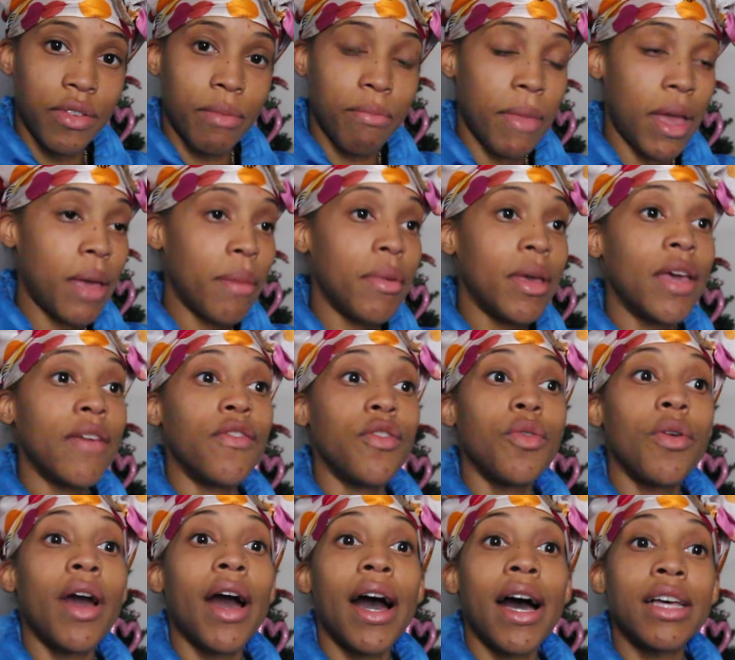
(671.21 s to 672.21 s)
Maybe if
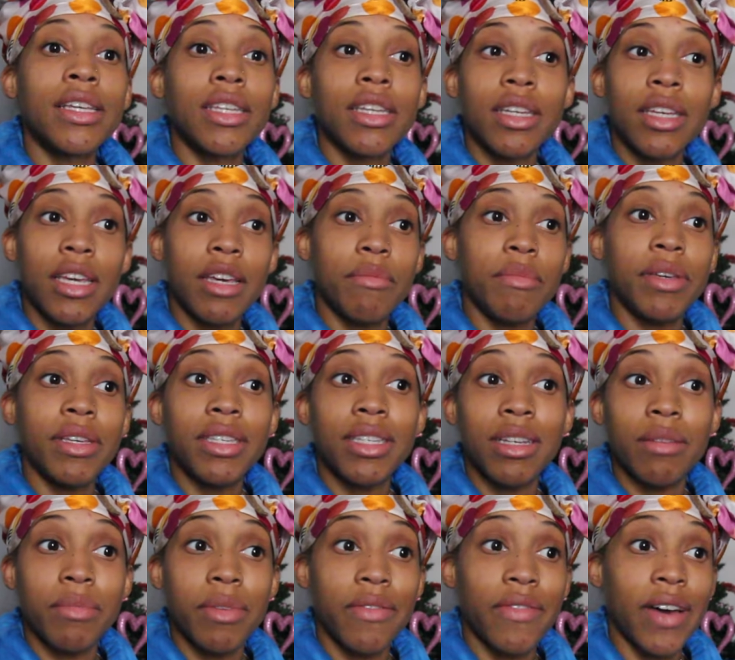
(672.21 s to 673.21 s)
you guys can give me
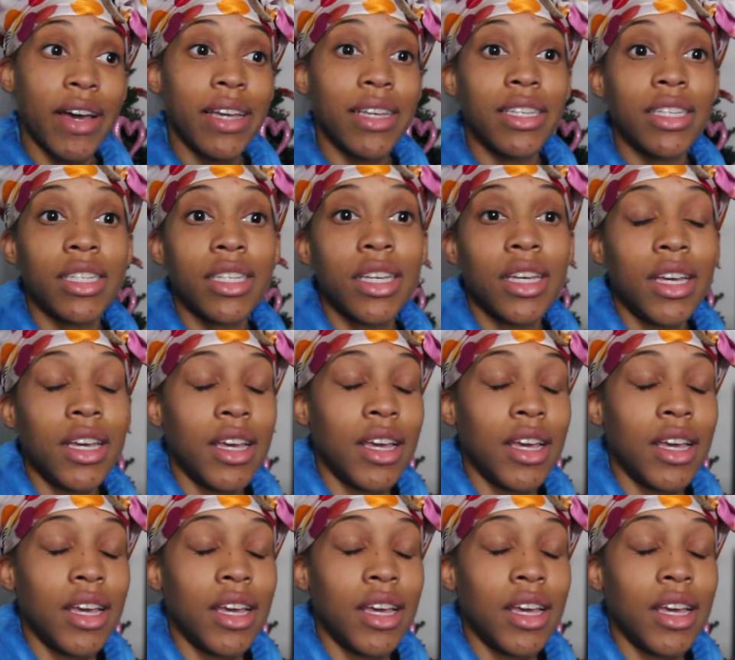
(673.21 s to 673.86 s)
some advice